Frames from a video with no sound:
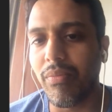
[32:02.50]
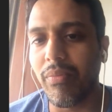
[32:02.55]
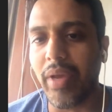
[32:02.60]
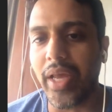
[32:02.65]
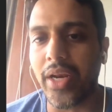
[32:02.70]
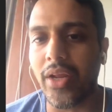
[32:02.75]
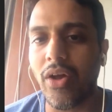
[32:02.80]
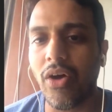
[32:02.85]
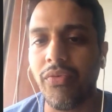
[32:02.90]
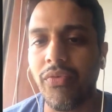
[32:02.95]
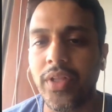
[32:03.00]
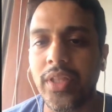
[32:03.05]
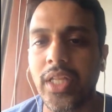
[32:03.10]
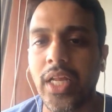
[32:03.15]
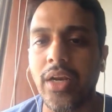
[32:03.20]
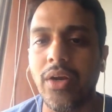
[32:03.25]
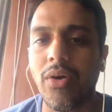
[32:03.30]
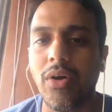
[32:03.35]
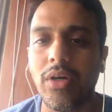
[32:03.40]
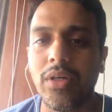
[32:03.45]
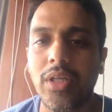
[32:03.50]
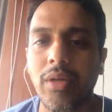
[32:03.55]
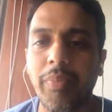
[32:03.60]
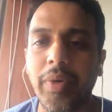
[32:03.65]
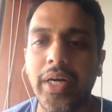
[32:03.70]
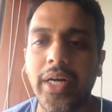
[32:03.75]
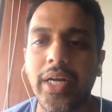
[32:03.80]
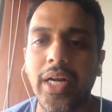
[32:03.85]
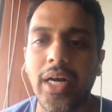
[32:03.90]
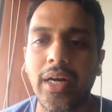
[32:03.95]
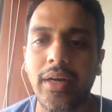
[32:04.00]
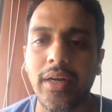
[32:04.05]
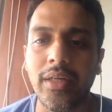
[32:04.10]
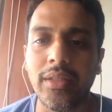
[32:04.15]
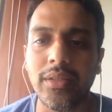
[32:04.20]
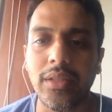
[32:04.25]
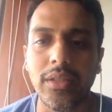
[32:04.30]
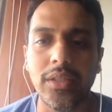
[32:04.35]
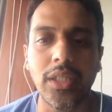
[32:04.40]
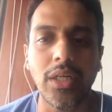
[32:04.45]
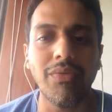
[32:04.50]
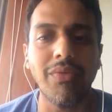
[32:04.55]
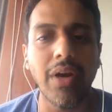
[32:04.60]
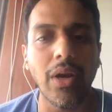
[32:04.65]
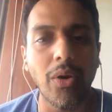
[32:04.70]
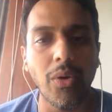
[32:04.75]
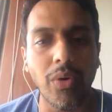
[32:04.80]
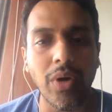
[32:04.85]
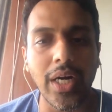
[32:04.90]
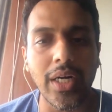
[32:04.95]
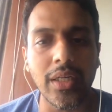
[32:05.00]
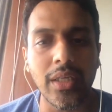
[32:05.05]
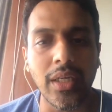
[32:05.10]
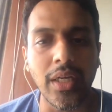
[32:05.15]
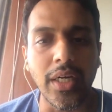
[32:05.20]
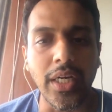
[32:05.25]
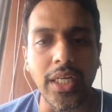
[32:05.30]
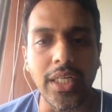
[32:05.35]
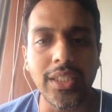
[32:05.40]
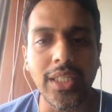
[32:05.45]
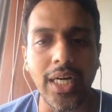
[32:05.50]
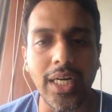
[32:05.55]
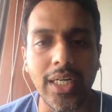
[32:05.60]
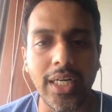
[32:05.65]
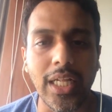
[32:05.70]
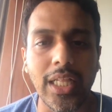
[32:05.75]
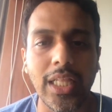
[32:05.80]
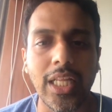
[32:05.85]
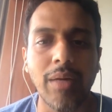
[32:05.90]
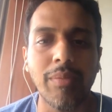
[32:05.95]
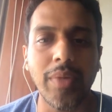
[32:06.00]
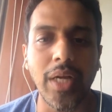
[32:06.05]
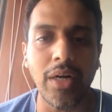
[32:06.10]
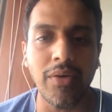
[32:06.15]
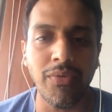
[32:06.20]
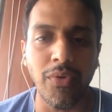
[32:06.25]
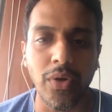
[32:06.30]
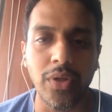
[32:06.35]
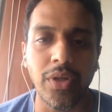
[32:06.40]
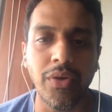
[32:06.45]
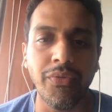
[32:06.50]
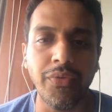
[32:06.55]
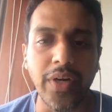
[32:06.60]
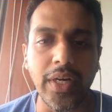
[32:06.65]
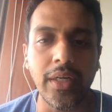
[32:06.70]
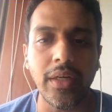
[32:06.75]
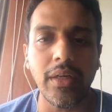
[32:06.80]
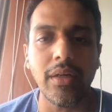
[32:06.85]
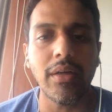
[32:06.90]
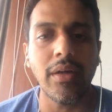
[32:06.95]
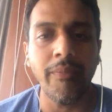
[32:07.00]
many often than not, the pediatric surgeon will look at the knees and tell them that for the feet,